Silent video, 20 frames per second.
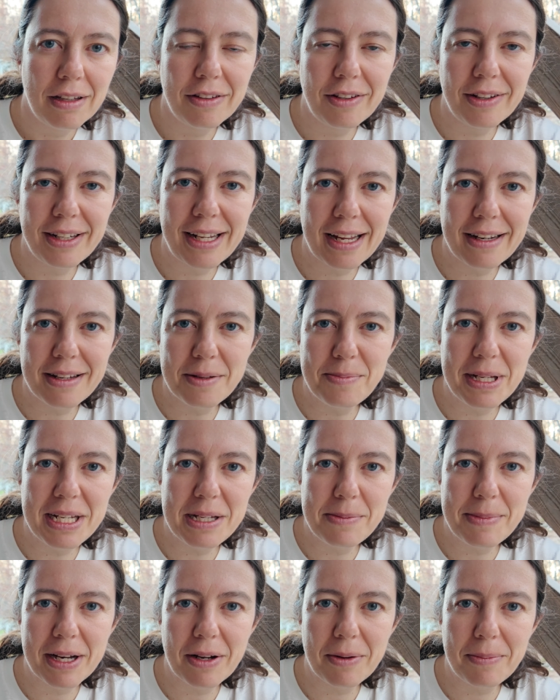the
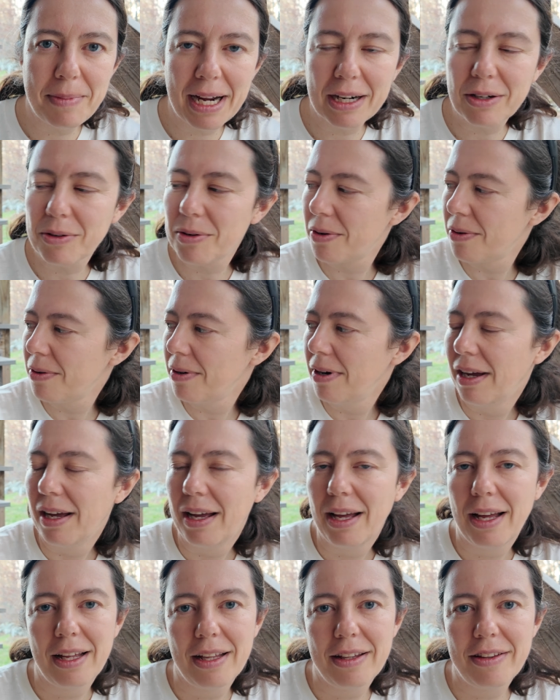90mm macro,
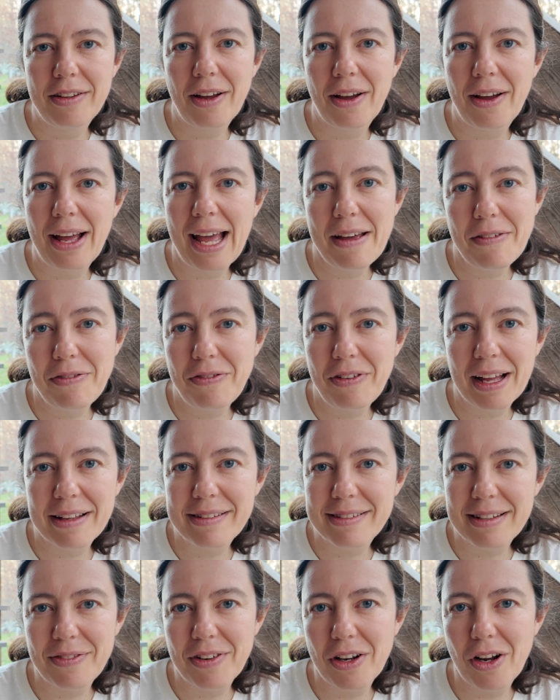the
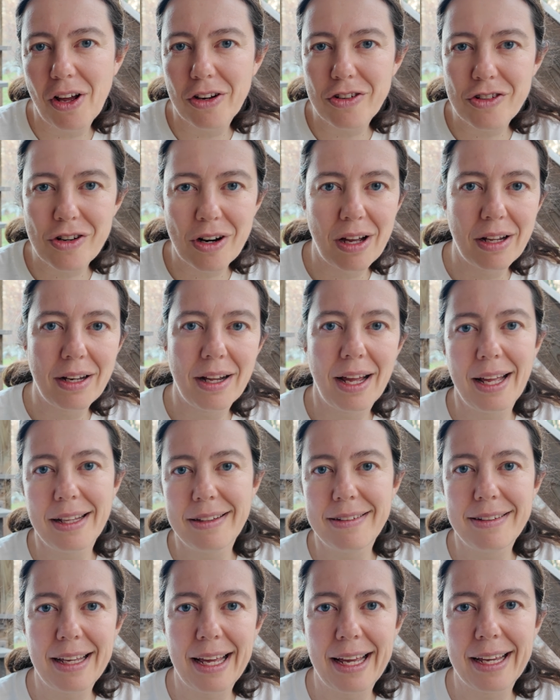FL700
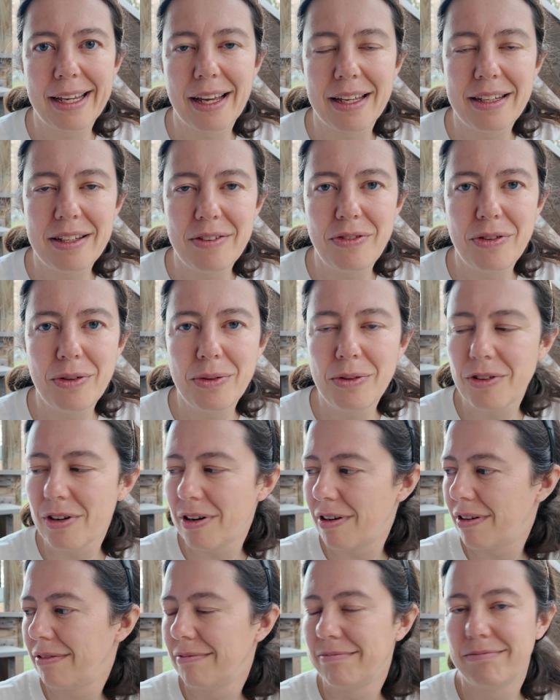and the AK
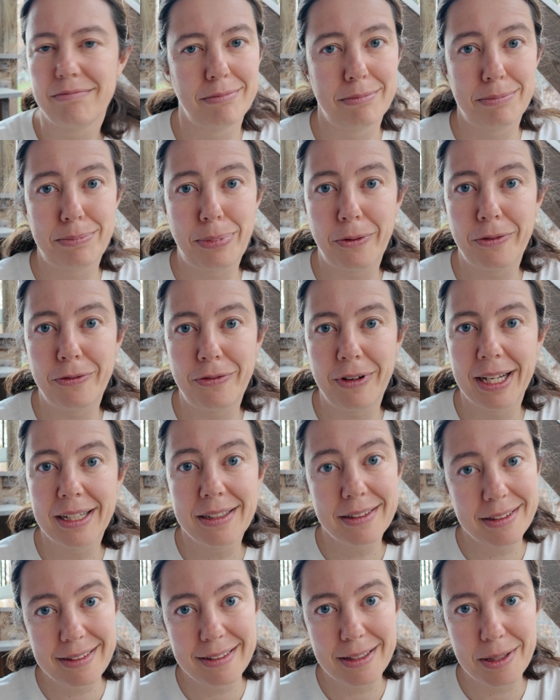diffuser.
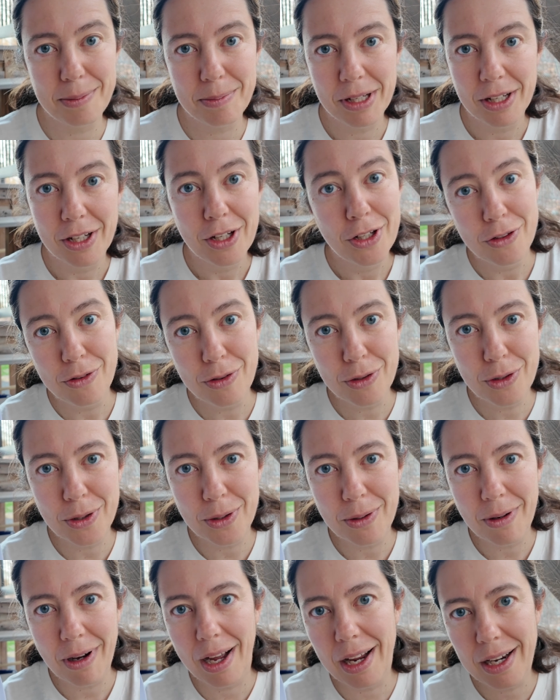Perfect team to
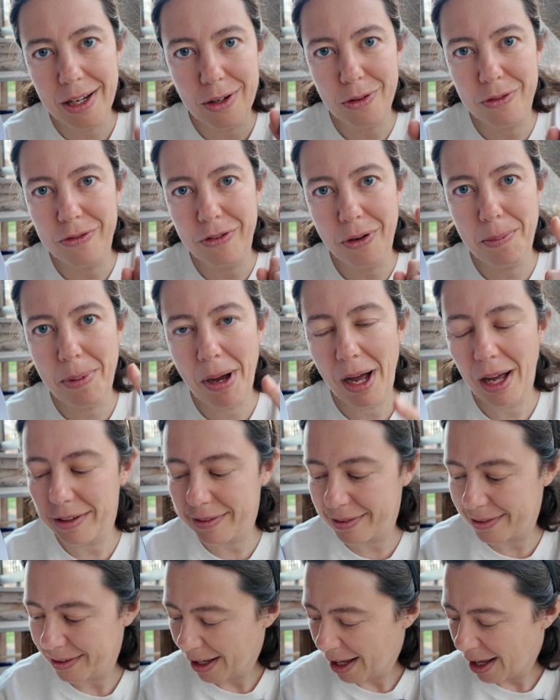go and look for
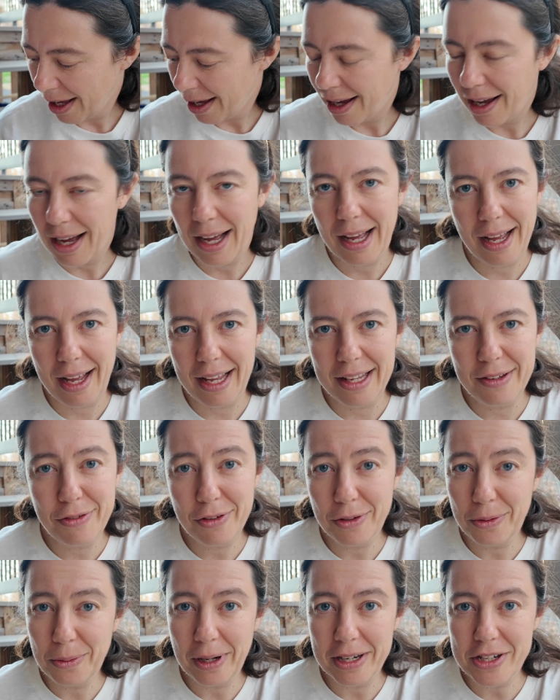bugs.
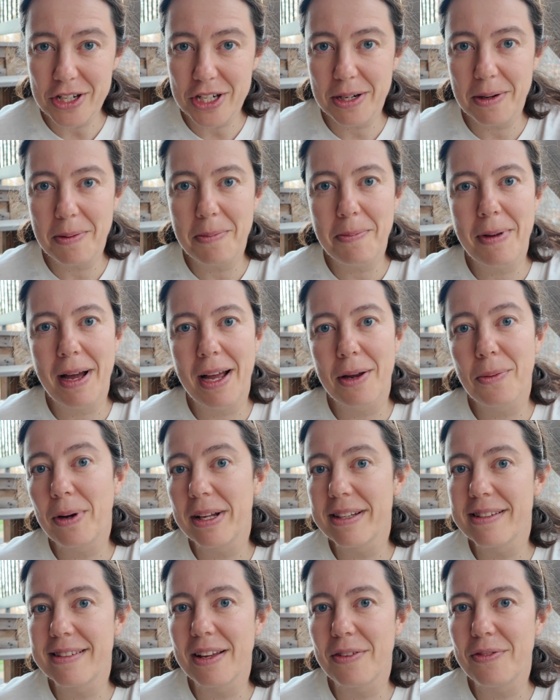If you watch my
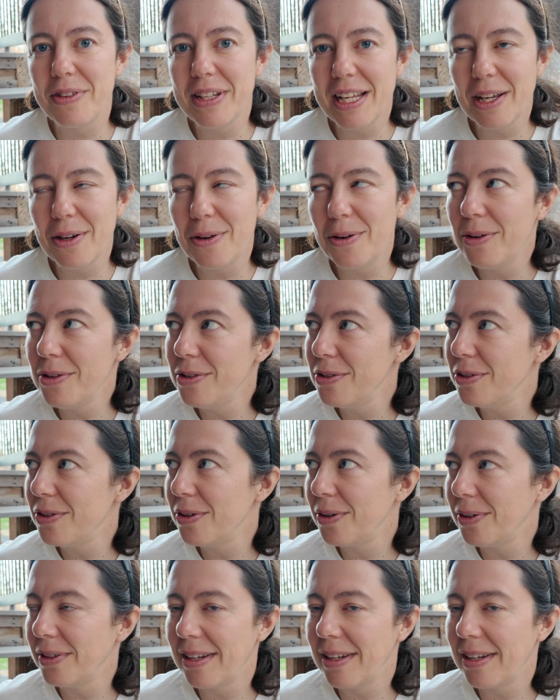Wednesday video, you know